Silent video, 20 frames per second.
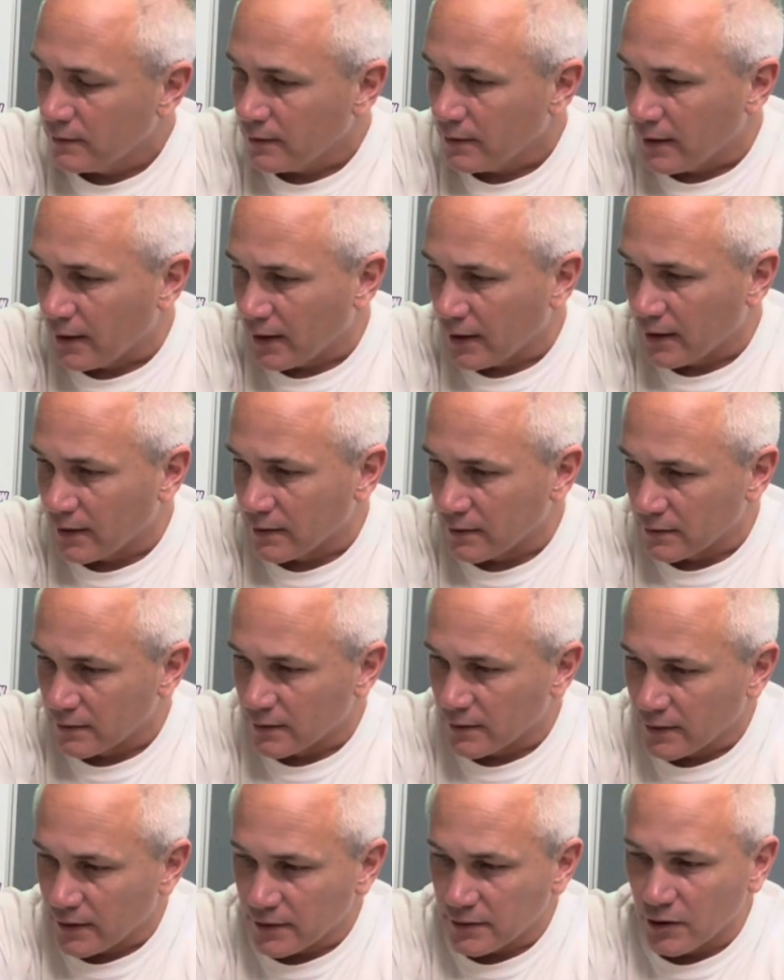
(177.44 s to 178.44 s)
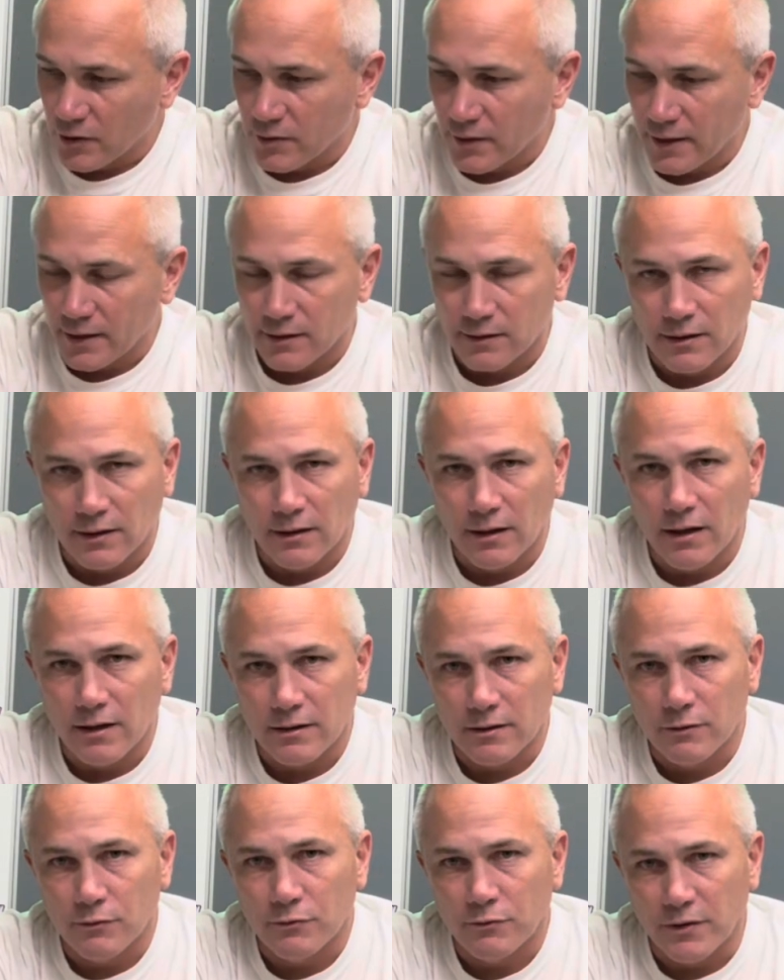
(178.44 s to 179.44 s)
and he donated a lot
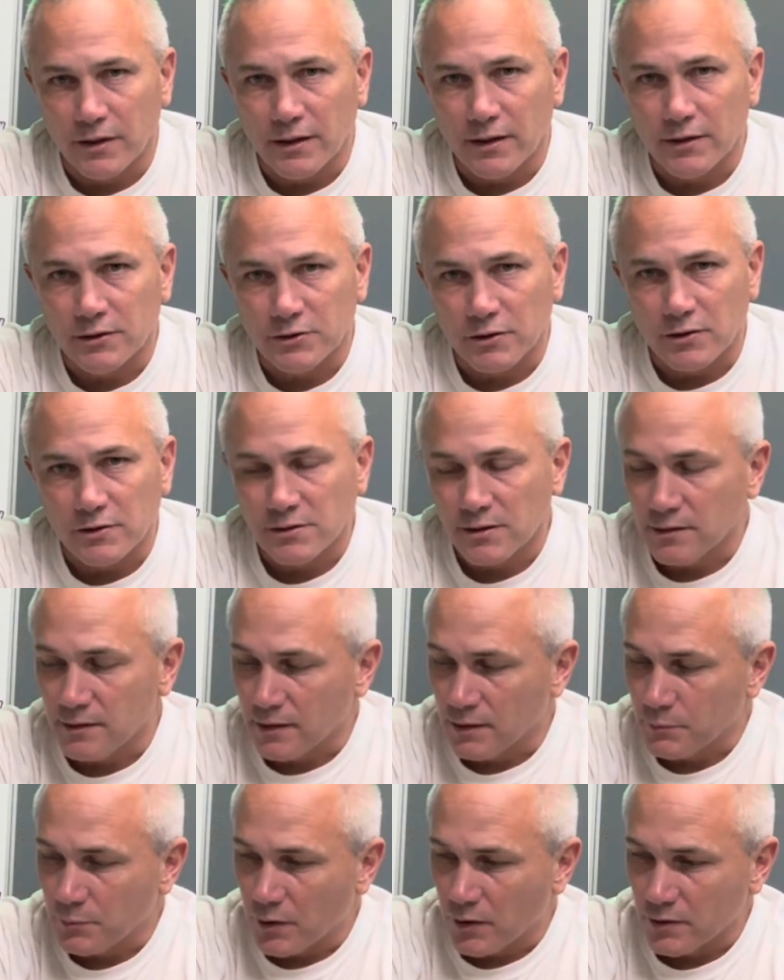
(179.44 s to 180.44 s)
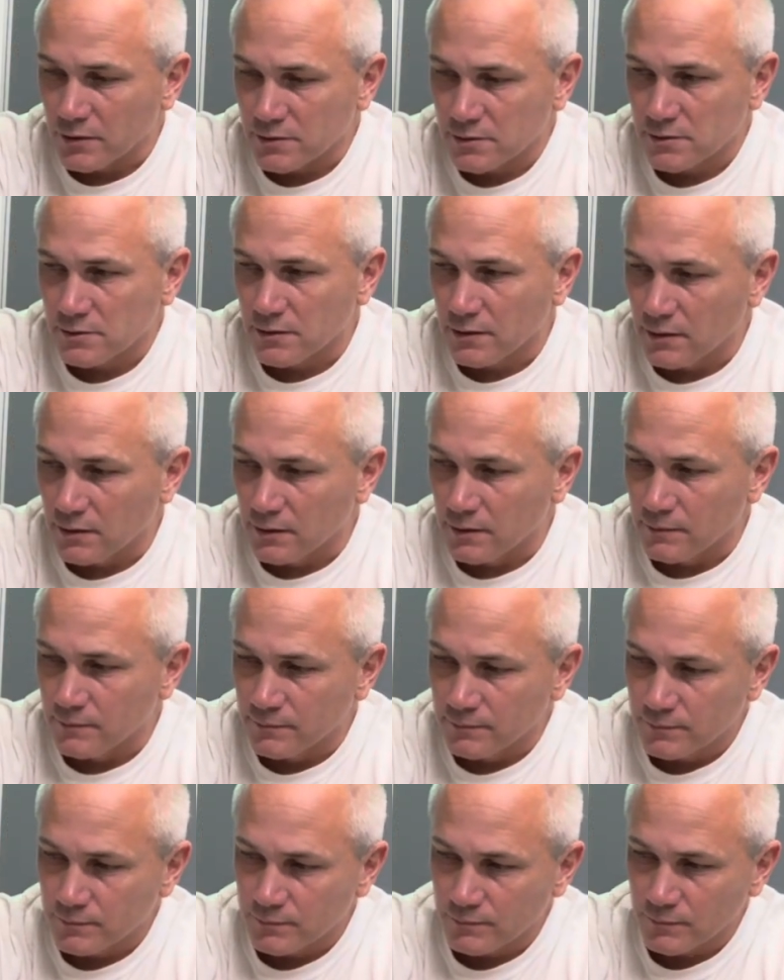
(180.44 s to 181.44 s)
of vintage RC10 parts a
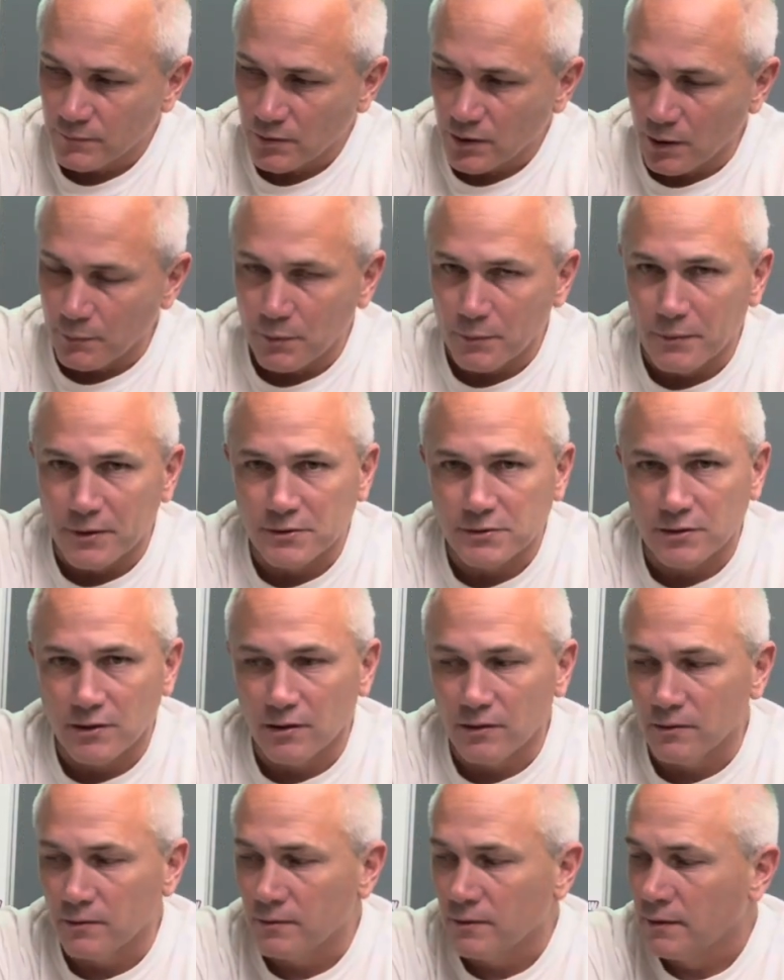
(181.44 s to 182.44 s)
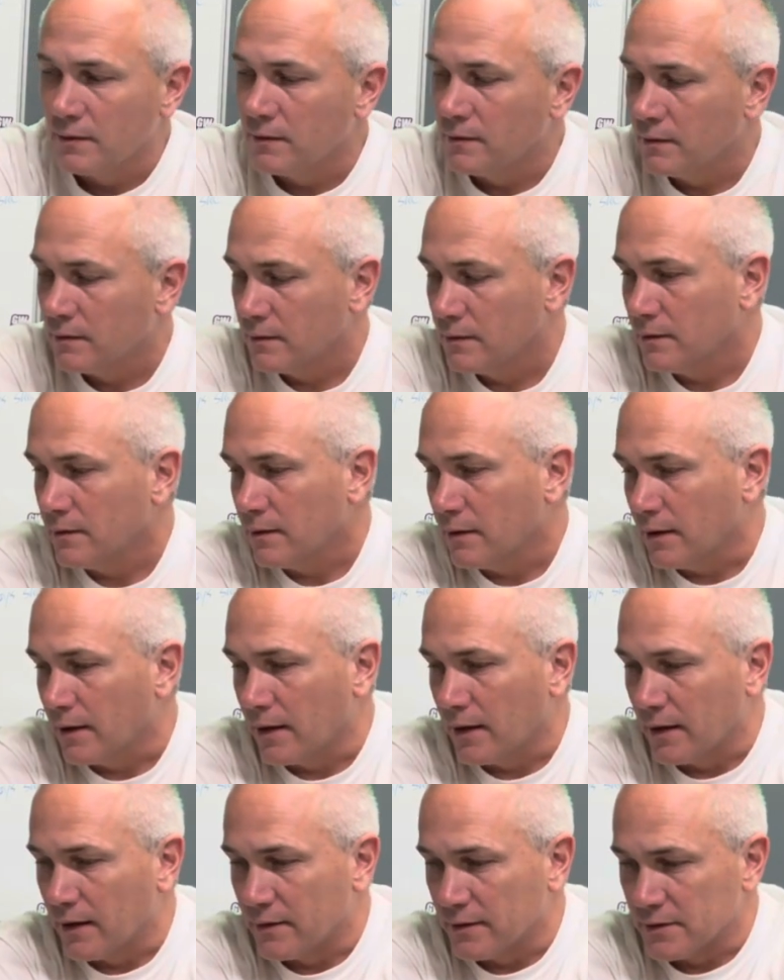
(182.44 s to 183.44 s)
couple months ago.
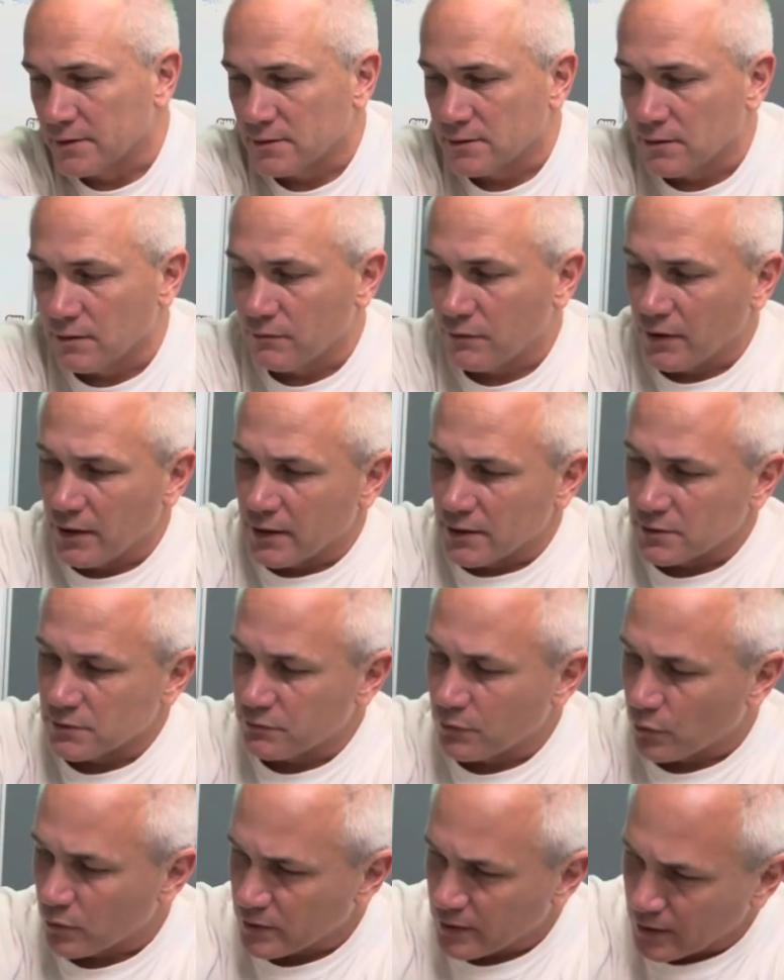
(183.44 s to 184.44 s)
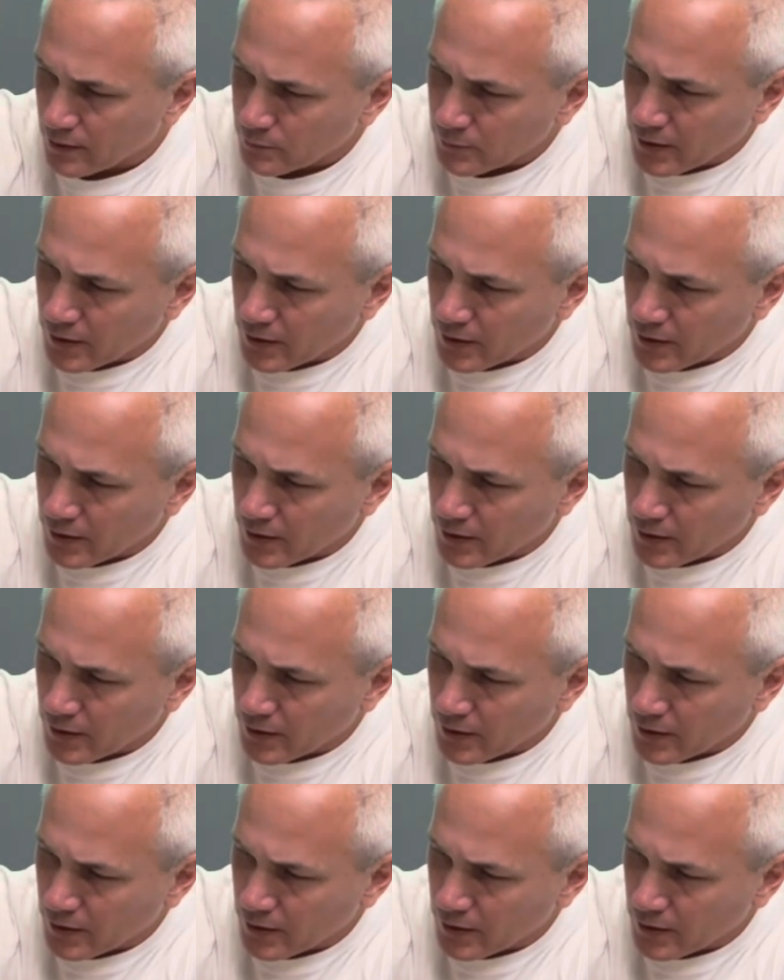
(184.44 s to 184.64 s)
And this is a VS410